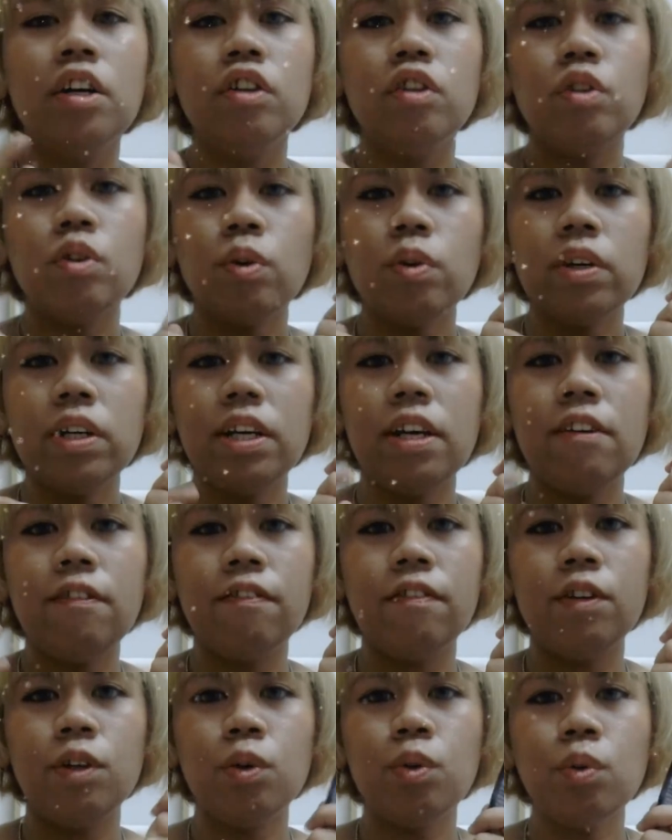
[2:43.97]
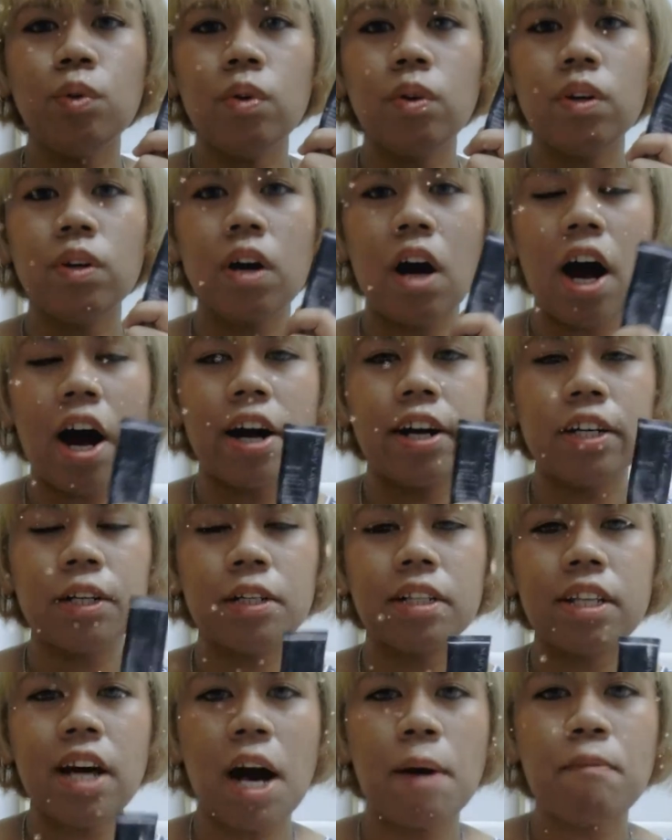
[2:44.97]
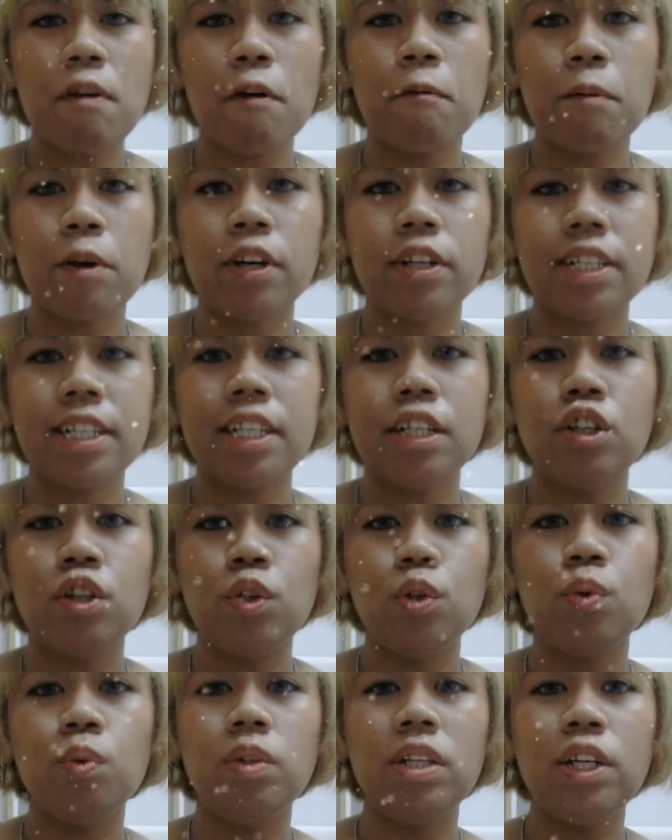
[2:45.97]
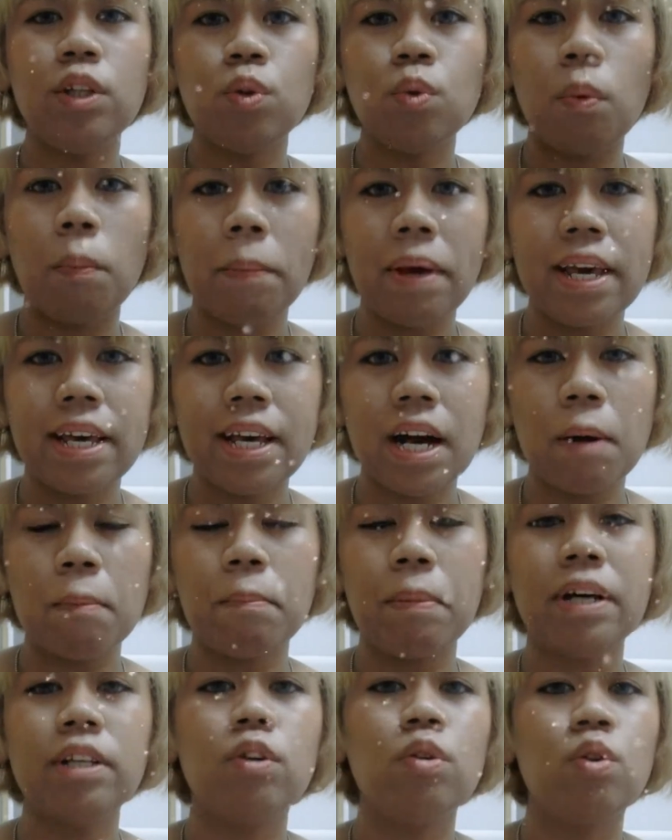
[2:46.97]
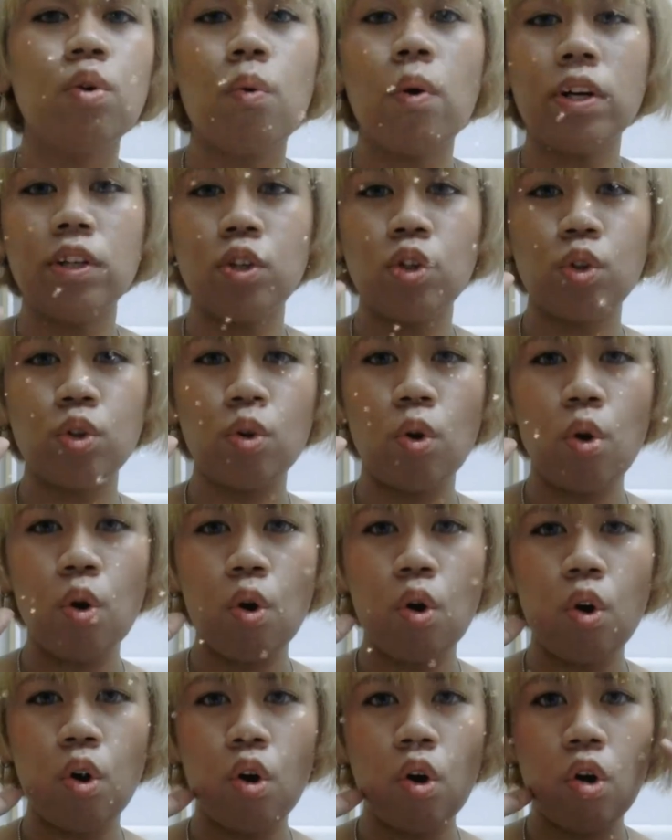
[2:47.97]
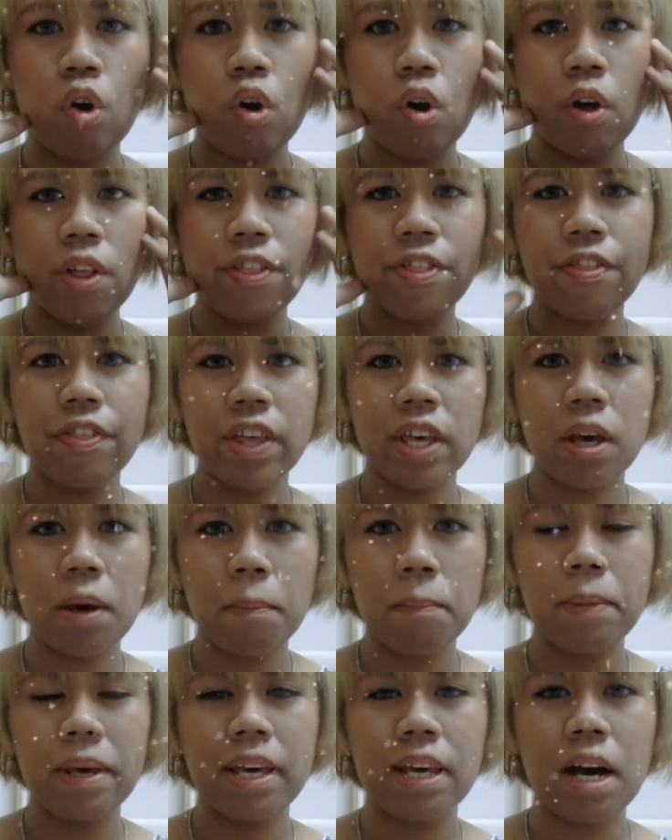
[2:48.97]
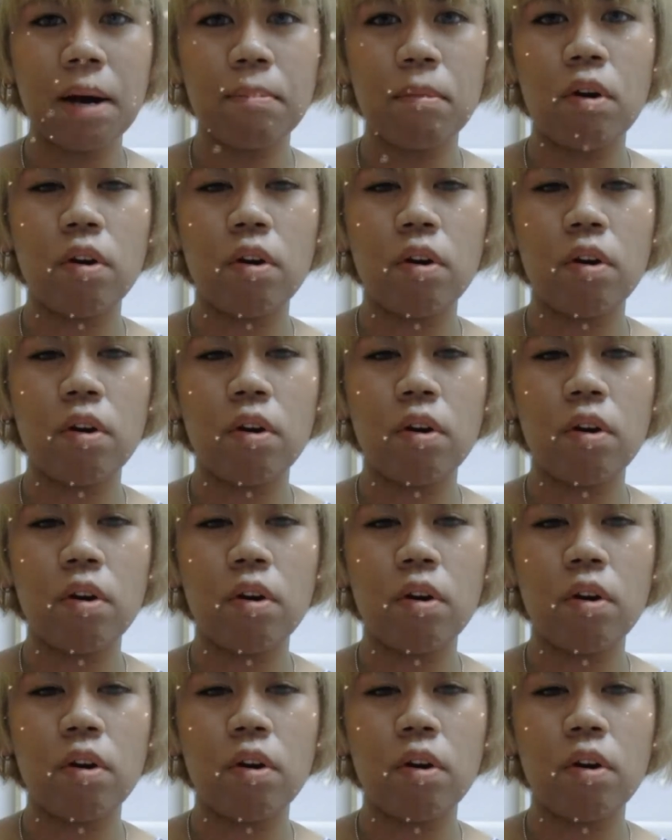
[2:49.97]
So if you are the type of person you need to make up, but you don't want so thick makeup,